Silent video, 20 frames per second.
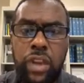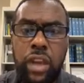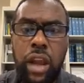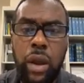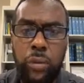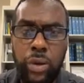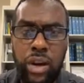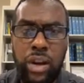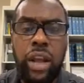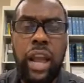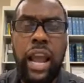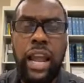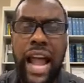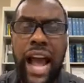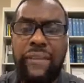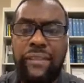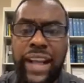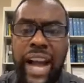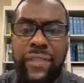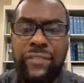And
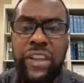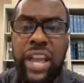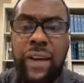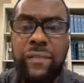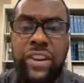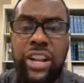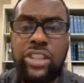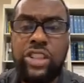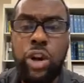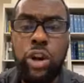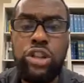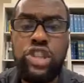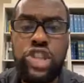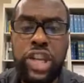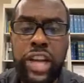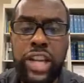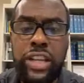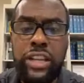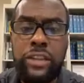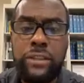I've got the evidence of her
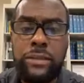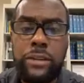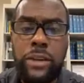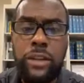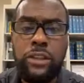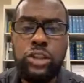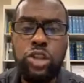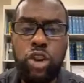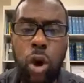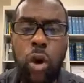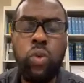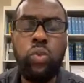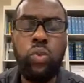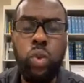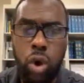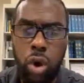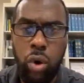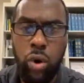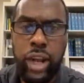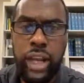cheating. Don't
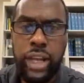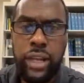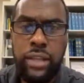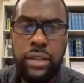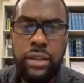worry.